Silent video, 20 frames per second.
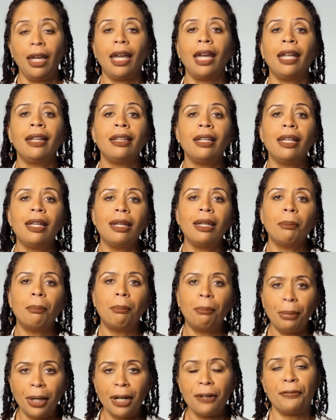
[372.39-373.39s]
and
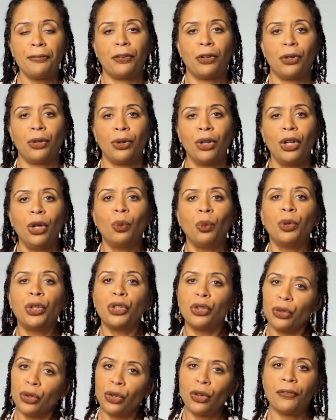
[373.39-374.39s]
then buffer when
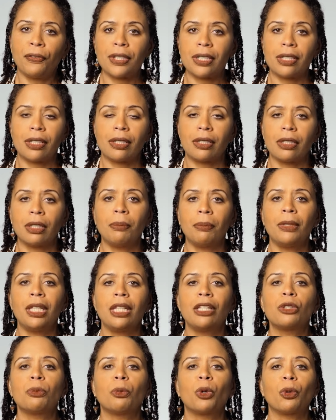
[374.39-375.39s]
your nervous system
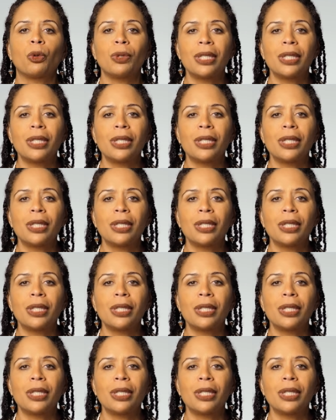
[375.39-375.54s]
needs more